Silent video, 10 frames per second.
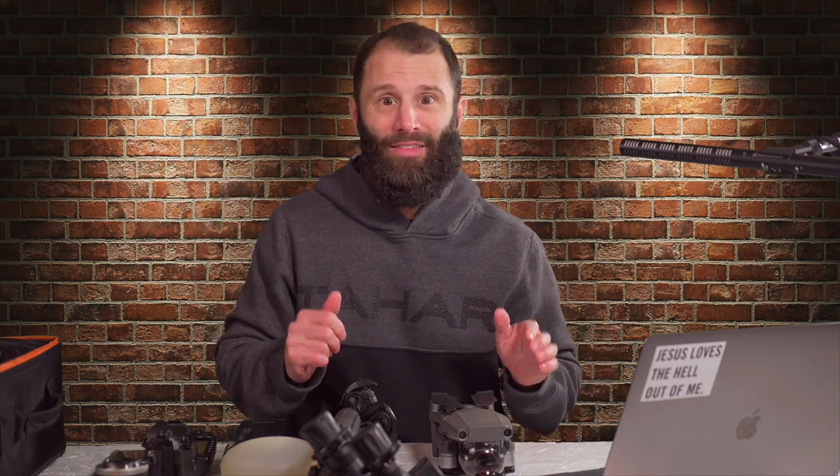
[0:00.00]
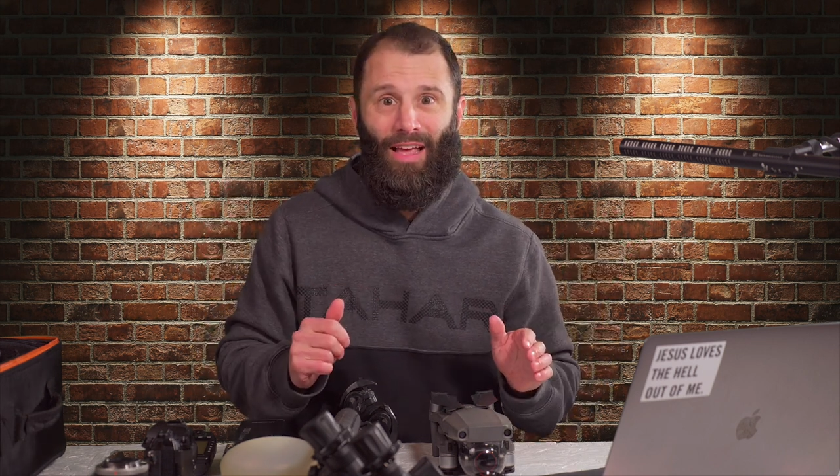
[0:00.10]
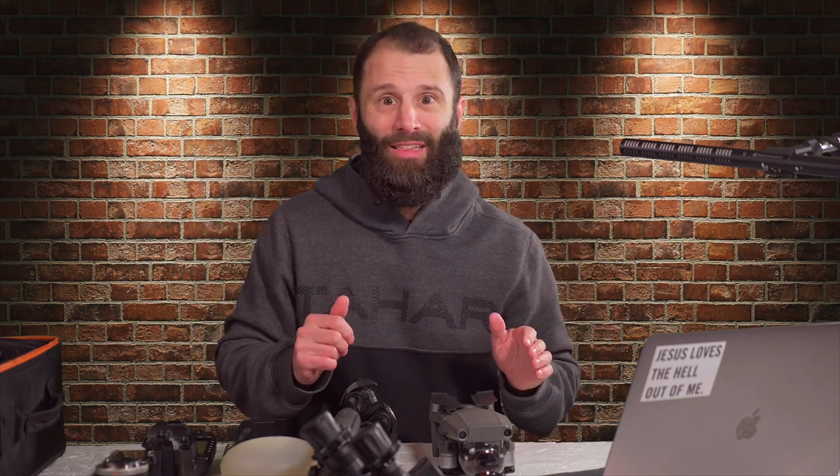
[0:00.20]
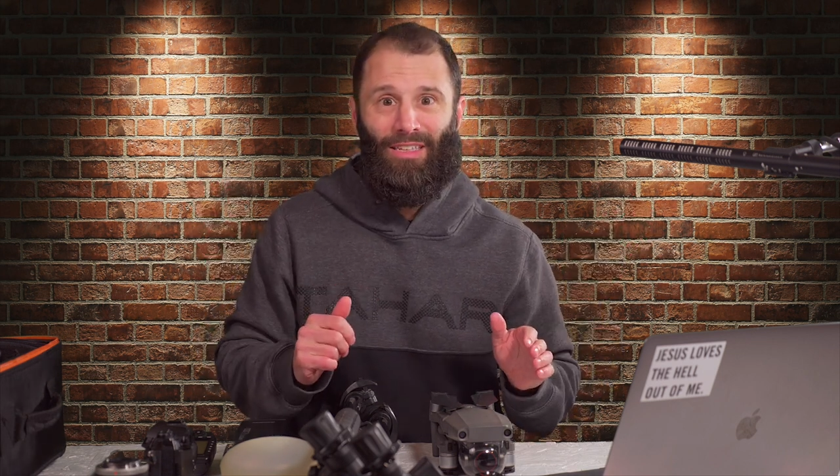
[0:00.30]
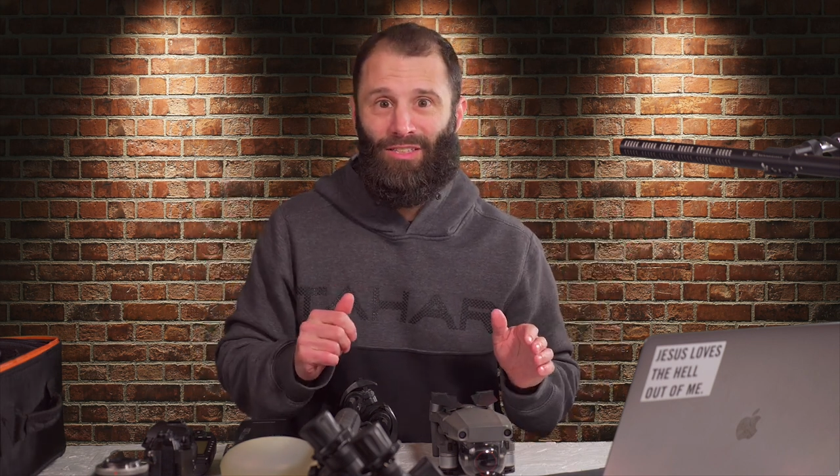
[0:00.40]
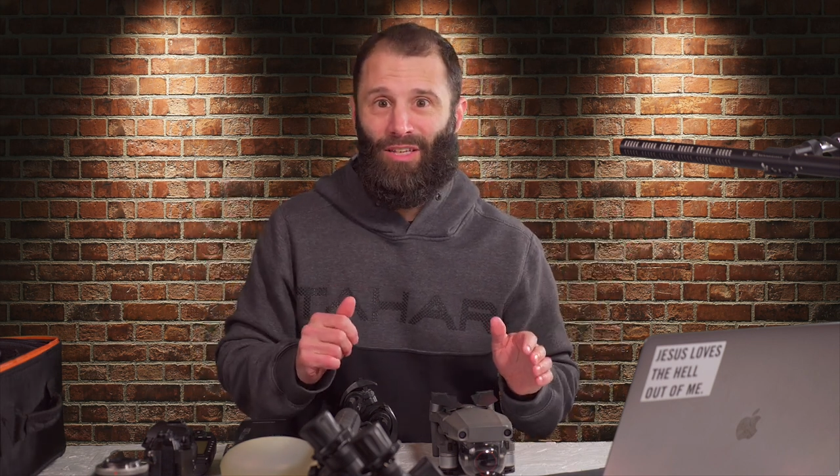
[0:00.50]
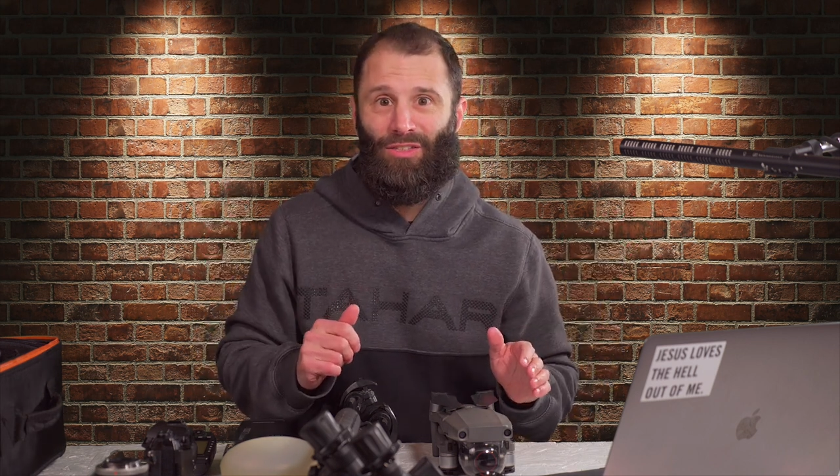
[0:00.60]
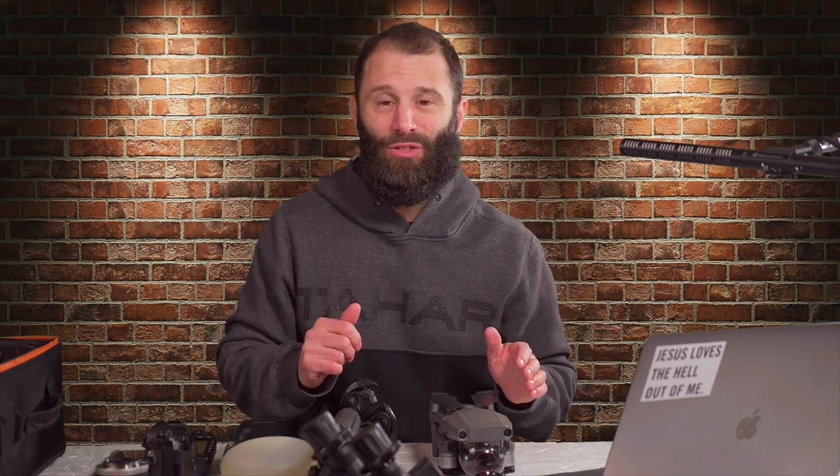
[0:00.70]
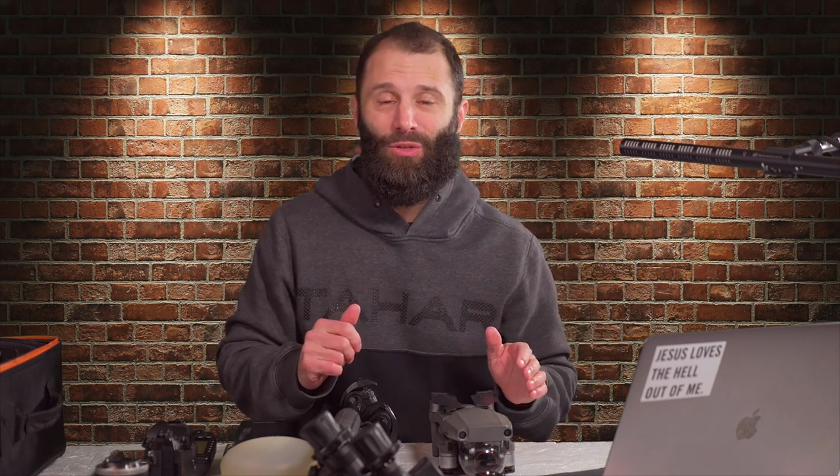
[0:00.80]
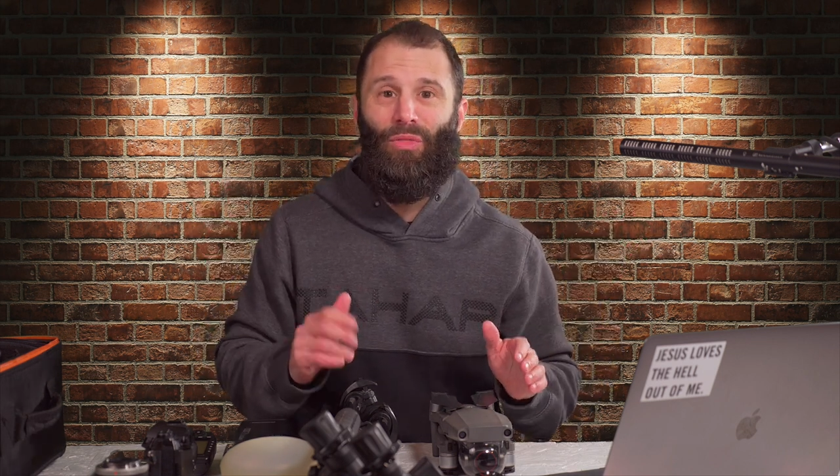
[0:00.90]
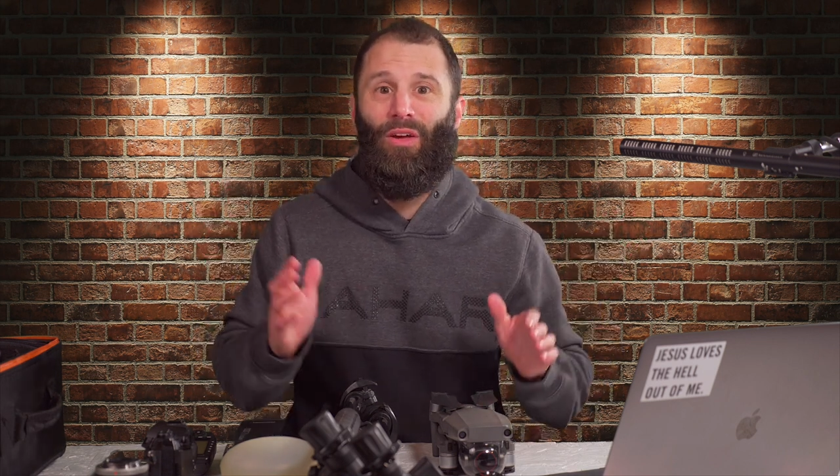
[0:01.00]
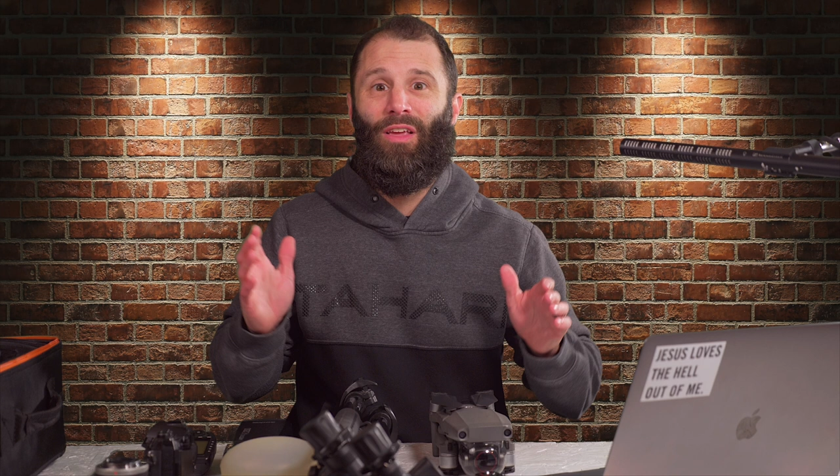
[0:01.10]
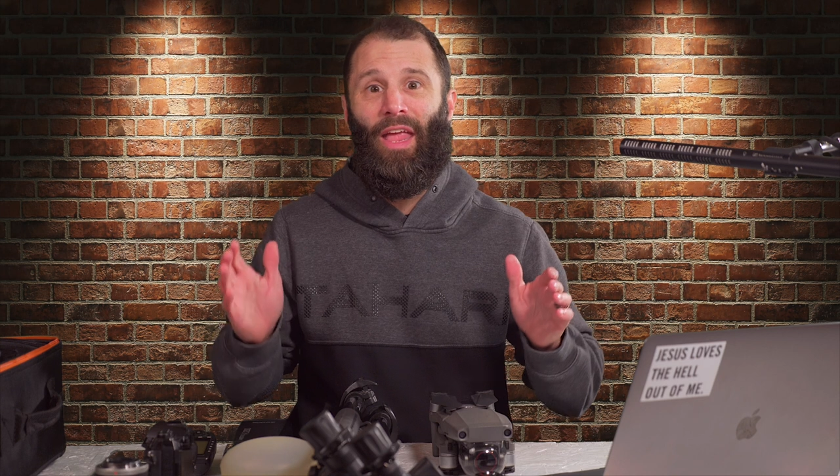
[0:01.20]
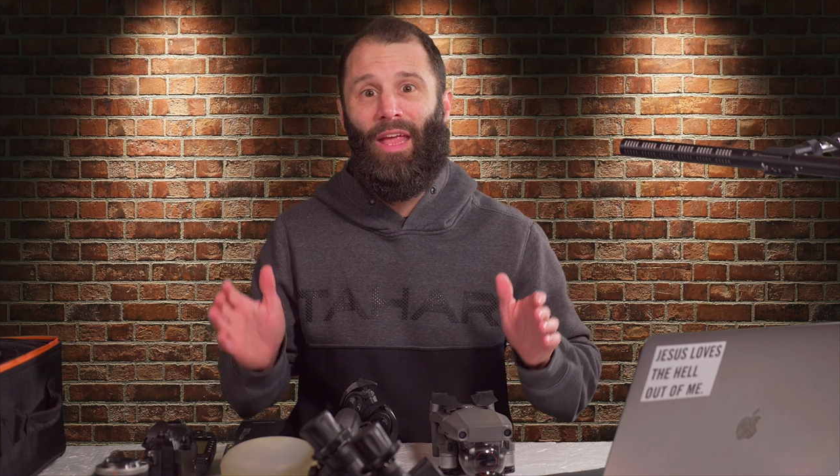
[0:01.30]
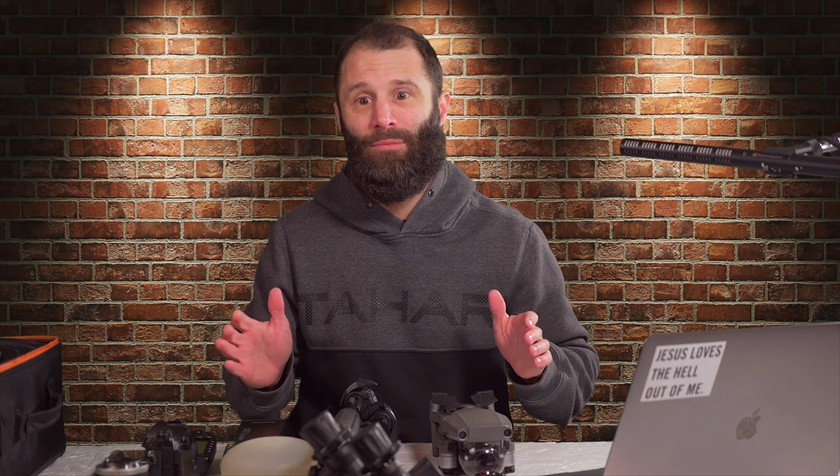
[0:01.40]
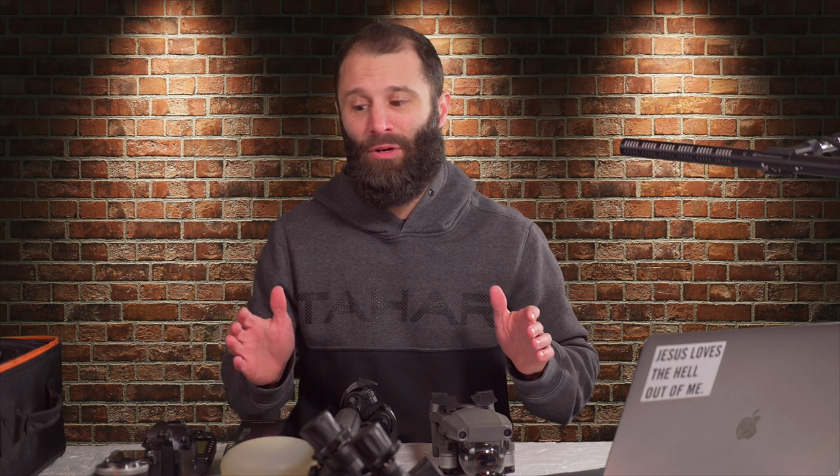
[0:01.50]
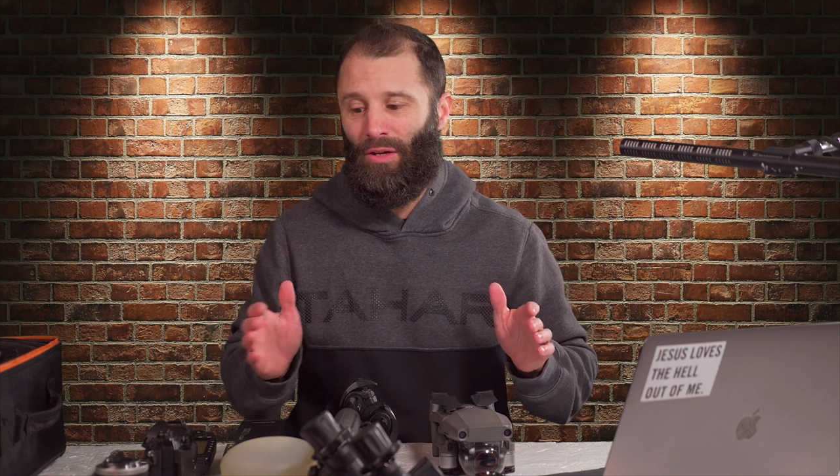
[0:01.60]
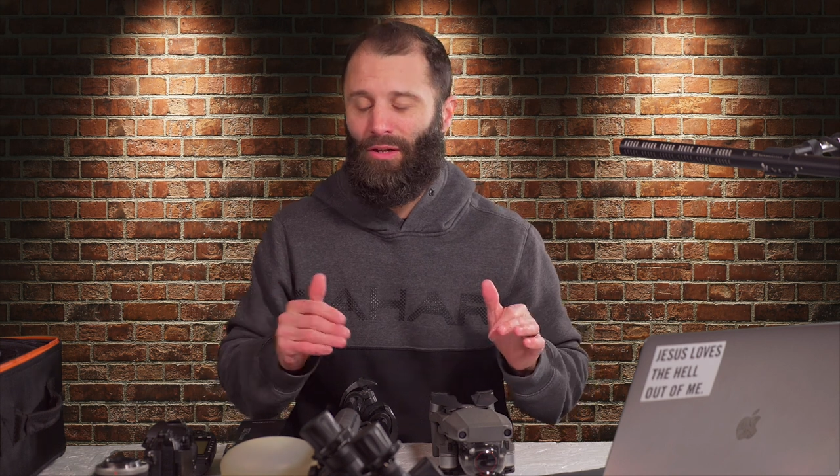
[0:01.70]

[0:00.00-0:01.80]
that leads us to the camera.